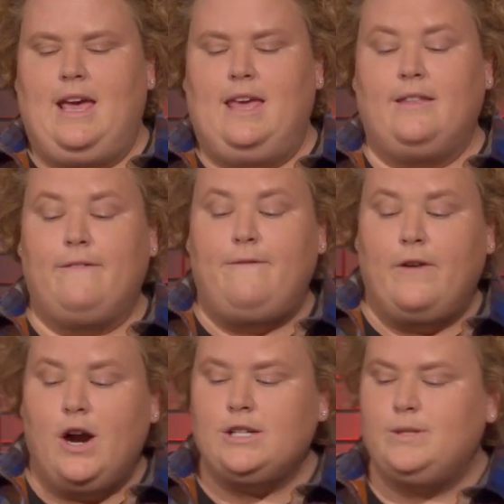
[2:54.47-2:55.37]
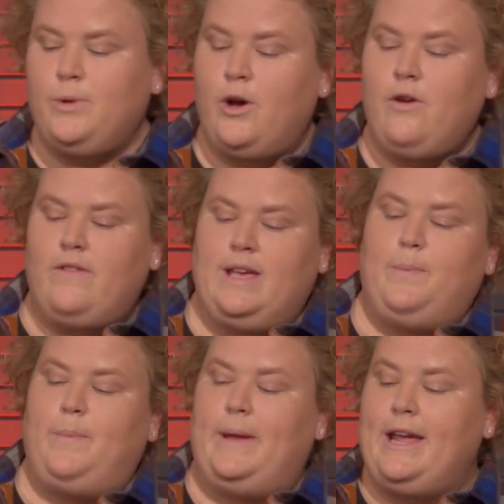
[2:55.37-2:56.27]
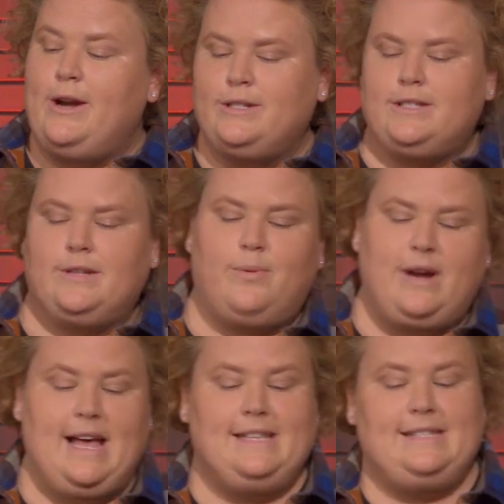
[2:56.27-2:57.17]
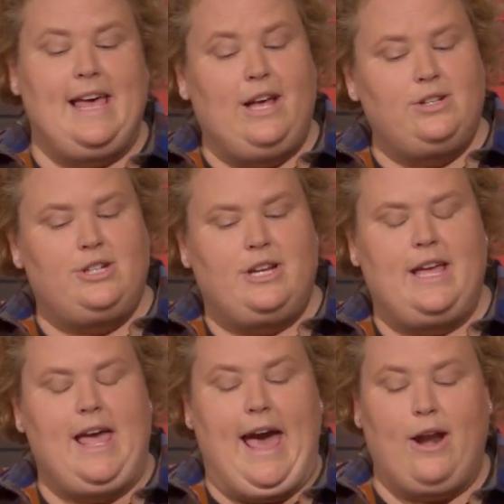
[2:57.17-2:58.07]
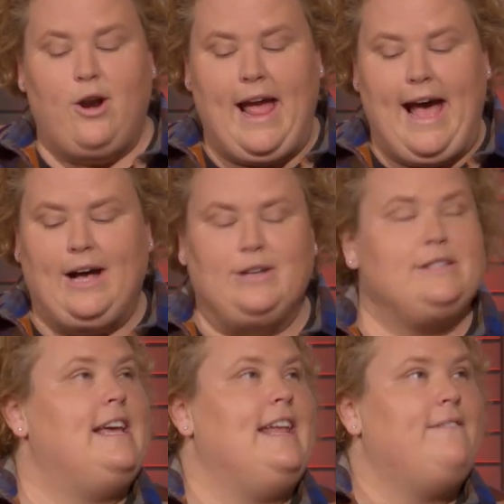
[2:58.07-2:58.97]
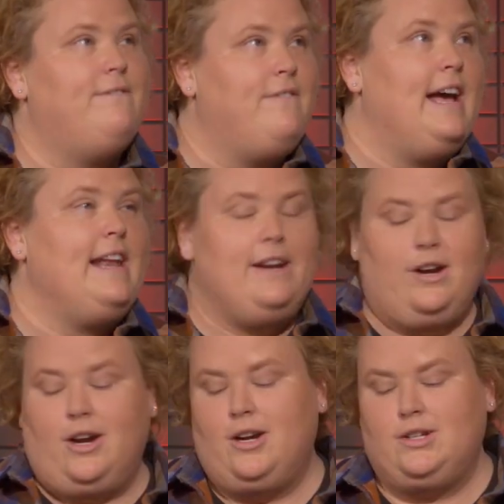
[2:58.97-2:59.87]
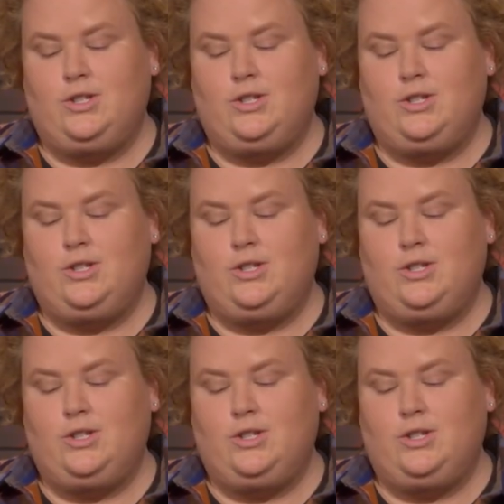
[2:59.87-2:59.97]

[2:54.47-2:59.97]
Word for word: In the first movie, Peter surprised L J at her house and invited her